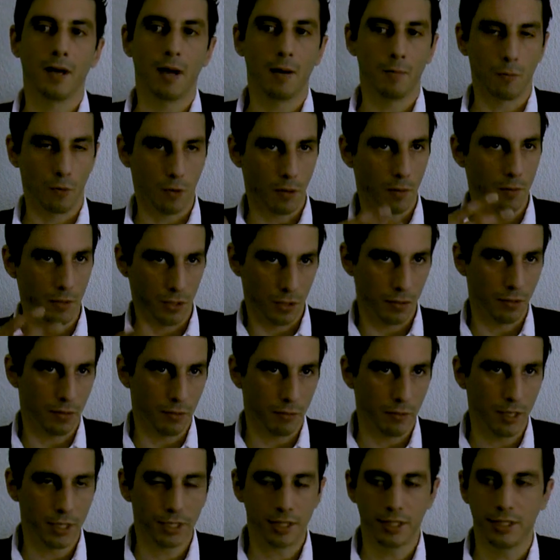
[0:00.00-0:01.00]
I'm coming to
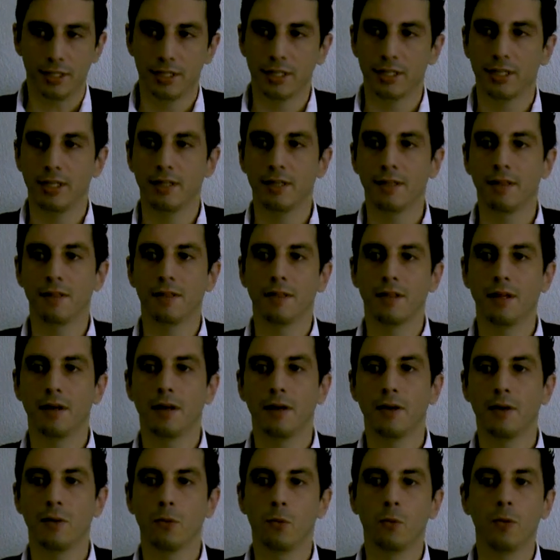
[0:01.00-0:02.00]
the Russians.
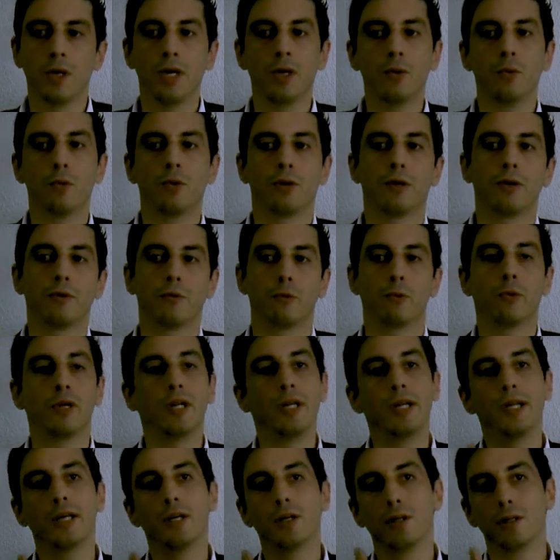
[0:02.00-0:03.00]
Uh, we were
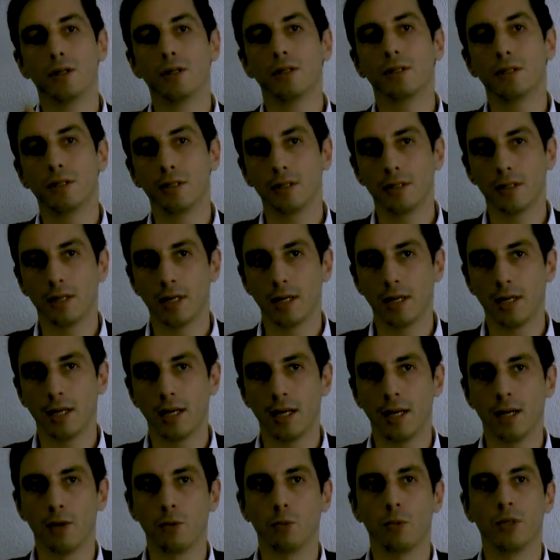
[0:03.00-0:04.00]
really good
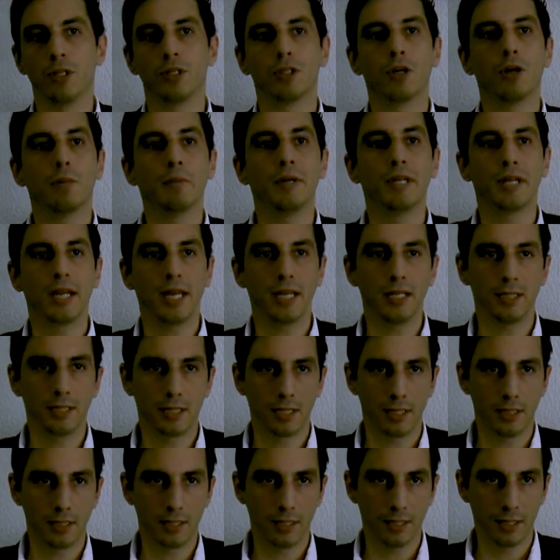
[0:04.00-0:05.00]
and we
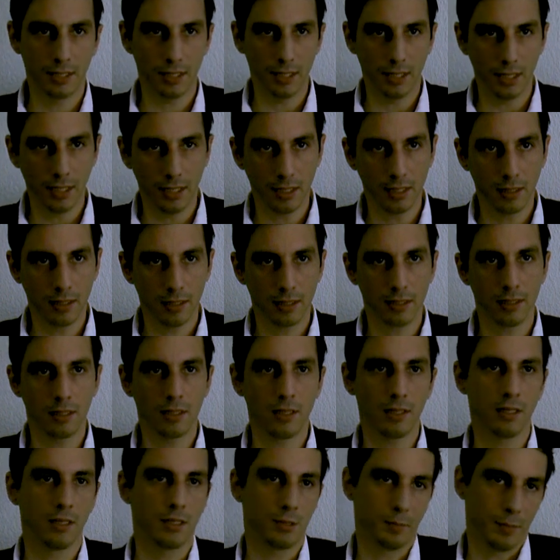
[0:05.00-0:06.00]
dominated the scene,
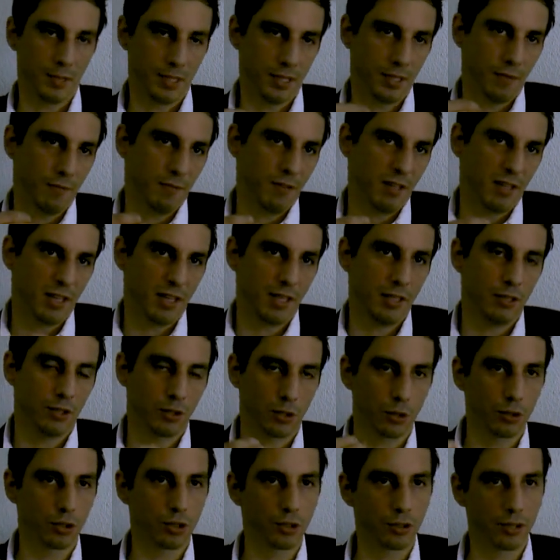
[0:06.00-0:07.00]
specifically in
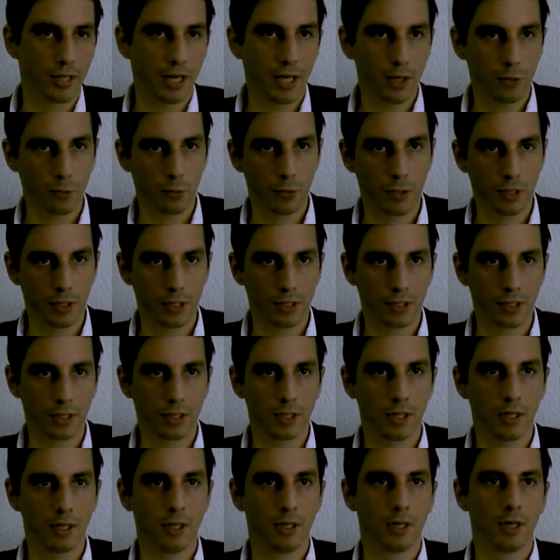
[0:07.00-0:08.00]
social
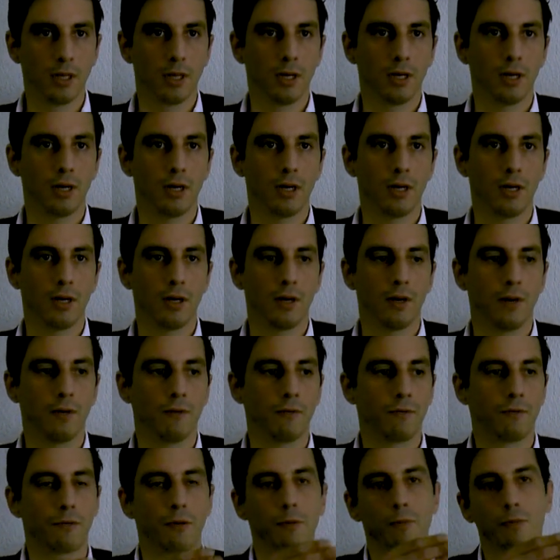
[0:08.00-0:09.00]
networks,
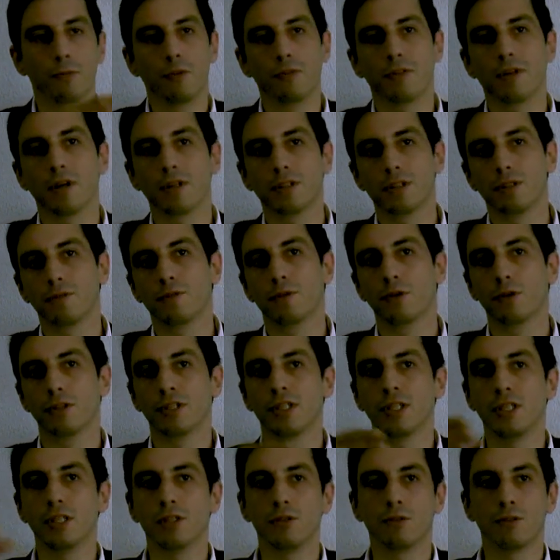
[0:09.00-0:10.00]
uh, from
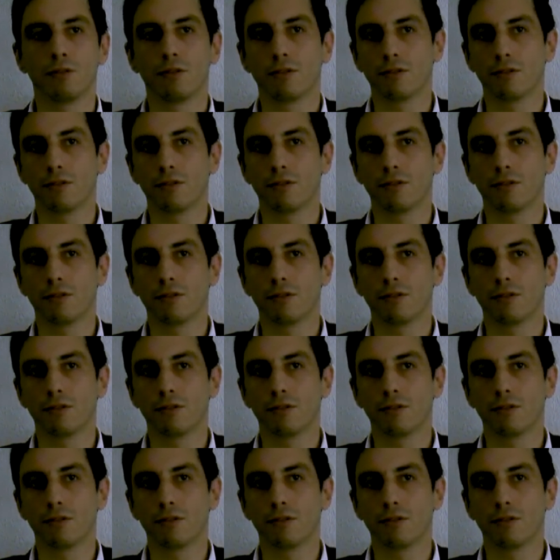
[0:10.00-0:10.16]
2014 to